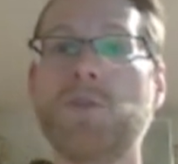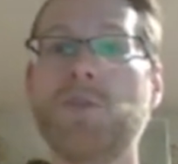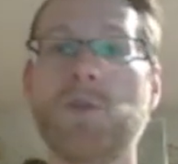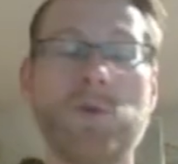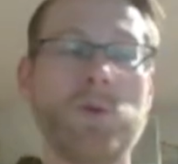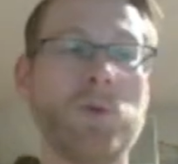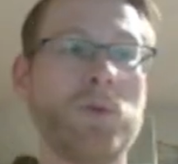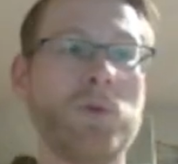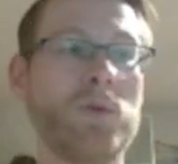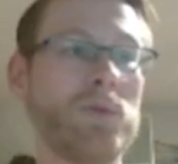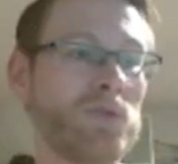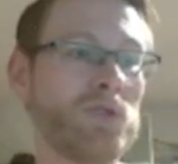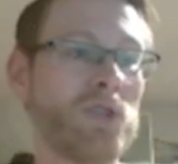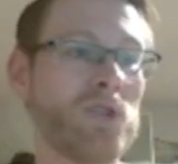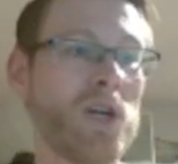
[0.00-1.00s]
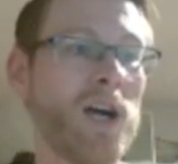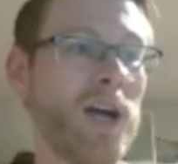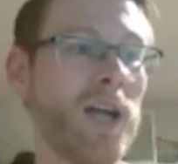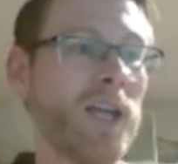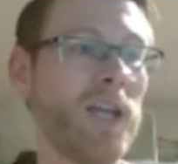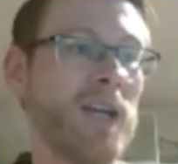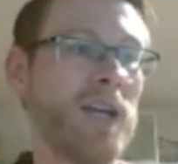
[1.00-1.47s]
to
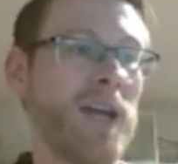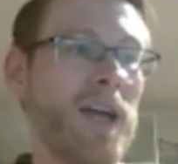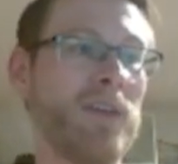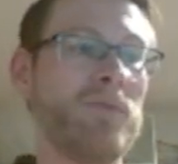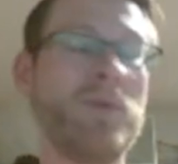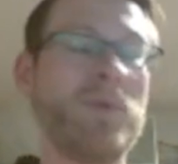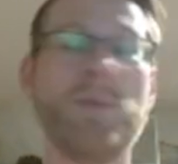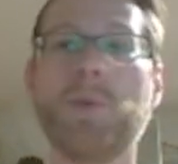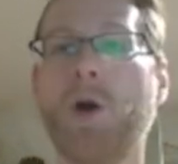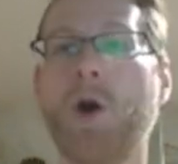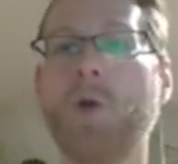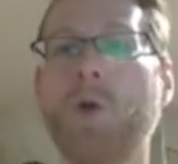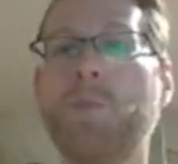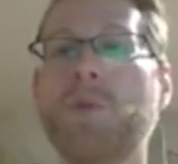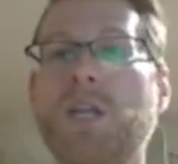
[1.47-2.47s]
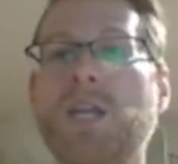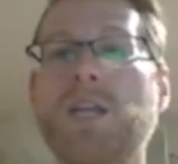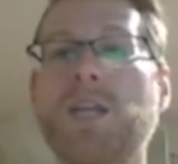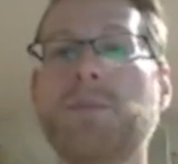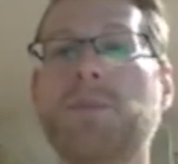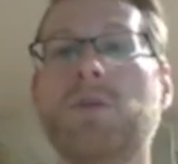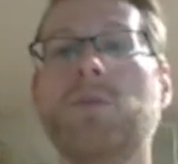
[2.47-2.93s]
try have people open
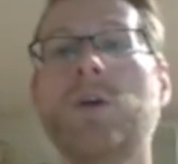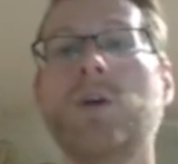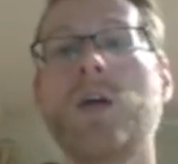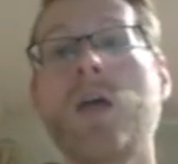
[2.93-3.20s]
the email,